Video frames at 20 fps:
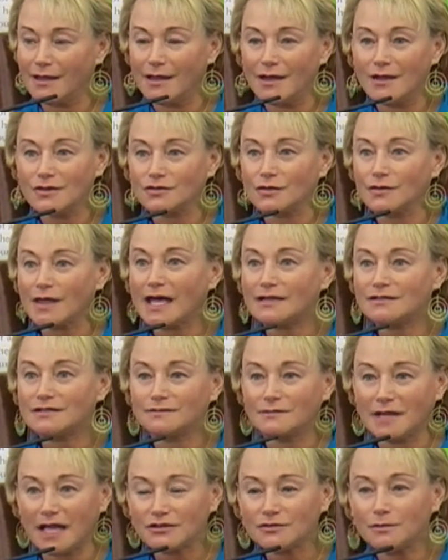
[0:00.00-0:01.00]
So that's
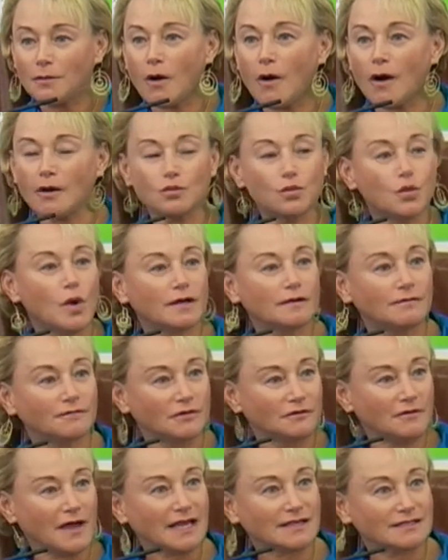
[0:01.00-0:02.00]
part one of
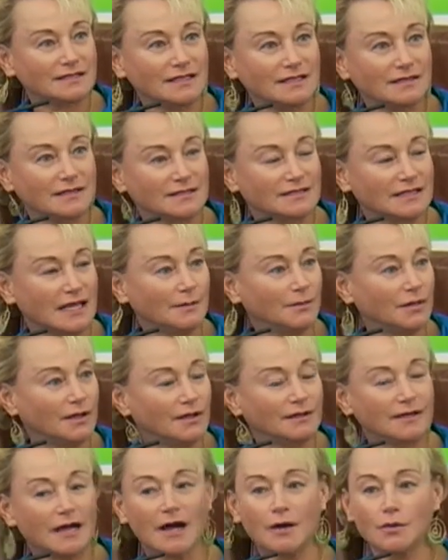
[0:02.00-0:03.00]
the vaccine example,
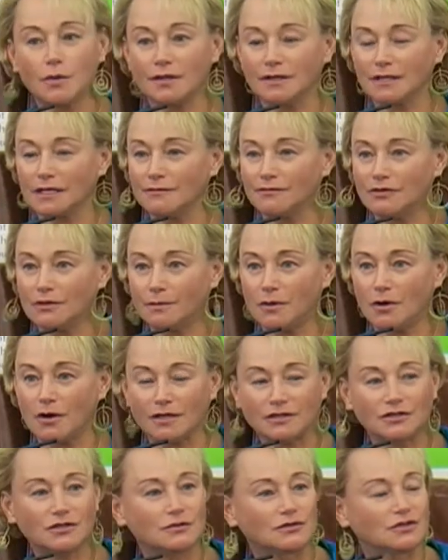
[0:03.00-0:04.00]
and now I want to give you
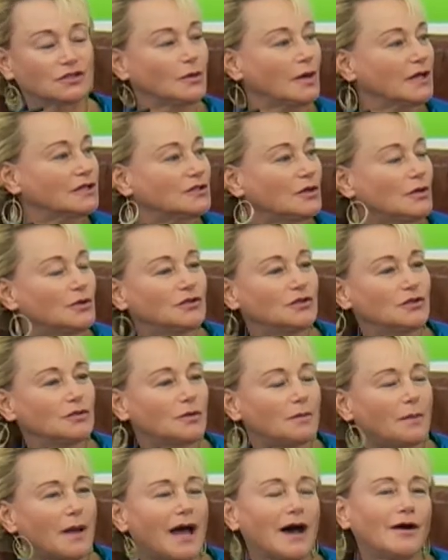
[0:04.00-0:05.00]
part two. So I told you
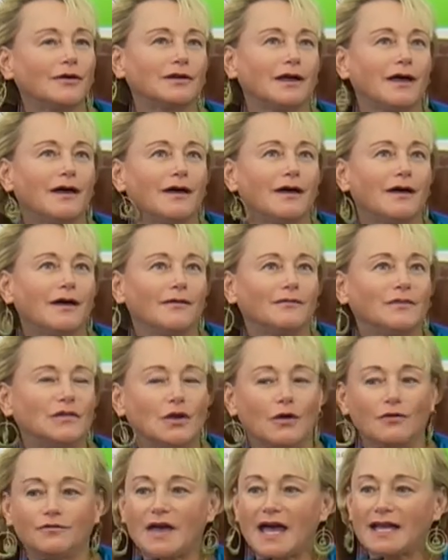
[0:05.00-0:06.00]
about
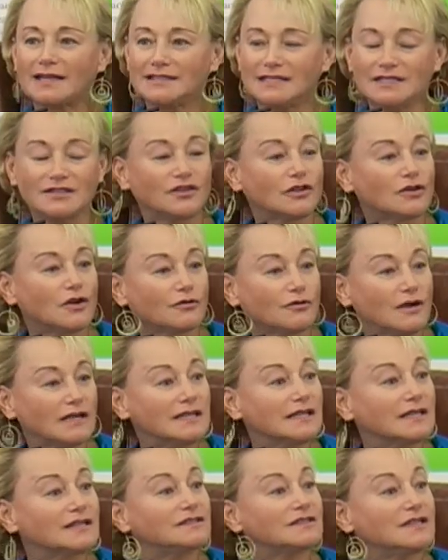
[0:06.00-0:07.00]
vaccines that
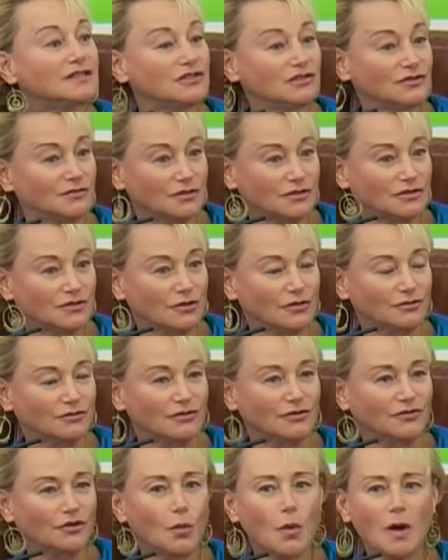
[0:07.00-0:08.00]
already exist for
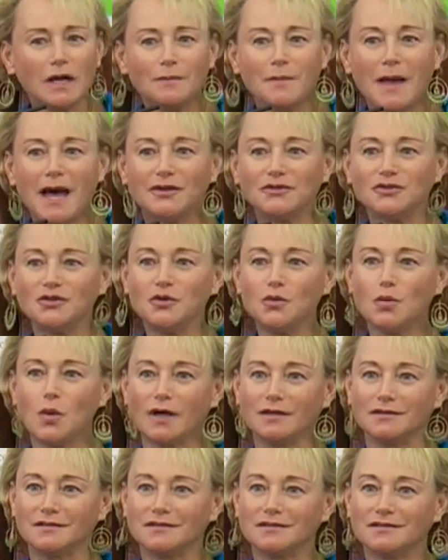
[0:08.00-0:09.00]
children. So what about new
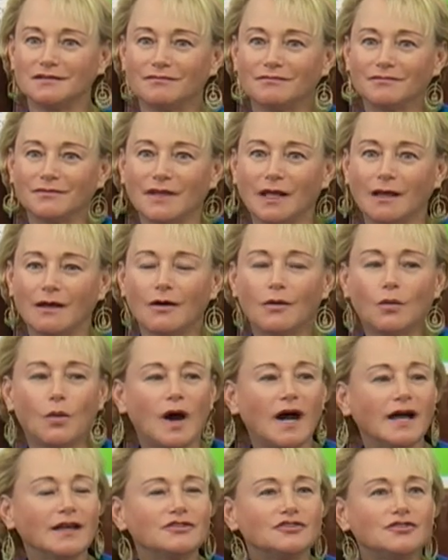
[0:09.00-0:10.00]
ones?
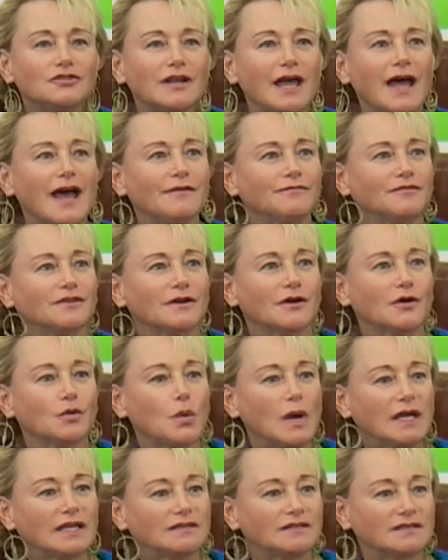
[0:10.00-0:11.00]
Why should Africa
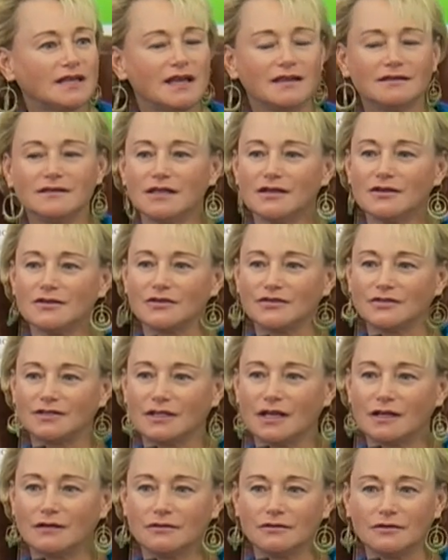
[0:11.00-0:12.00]
wait 10 years to
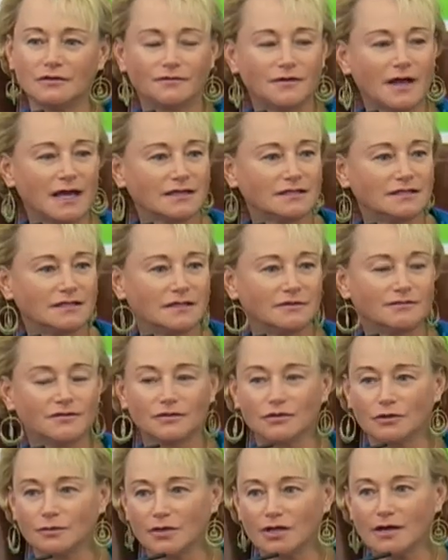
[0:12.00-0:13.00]
get a new vaccine for
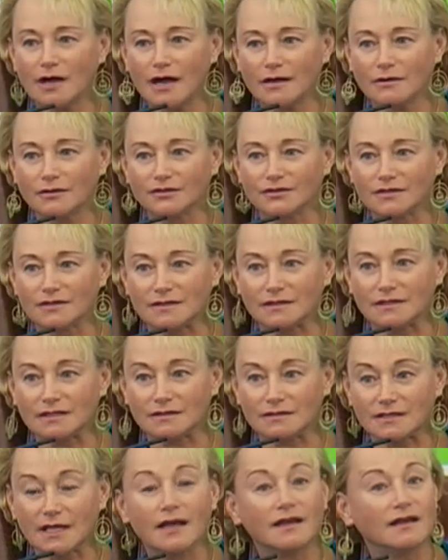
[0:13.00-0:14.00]
pneumococcal
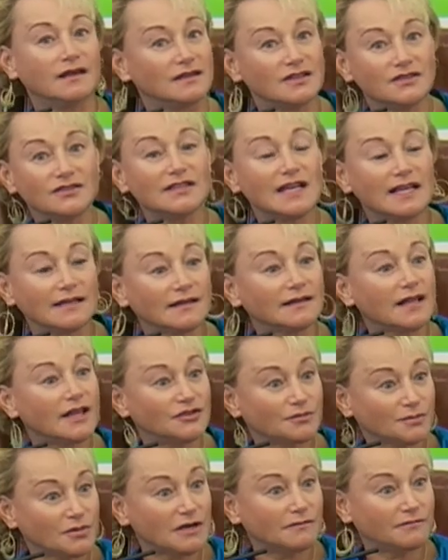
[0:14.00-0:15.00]
disease? It isn't any
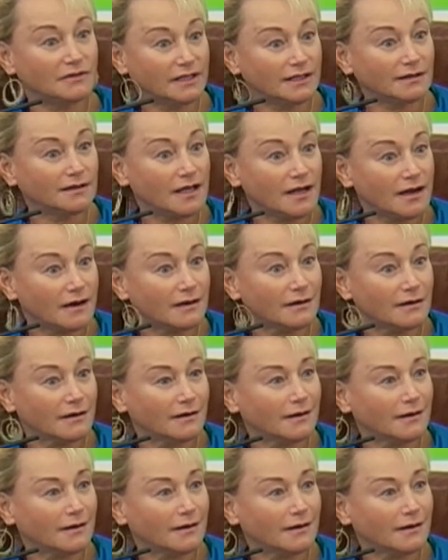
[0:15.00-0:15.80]
less prevalent there.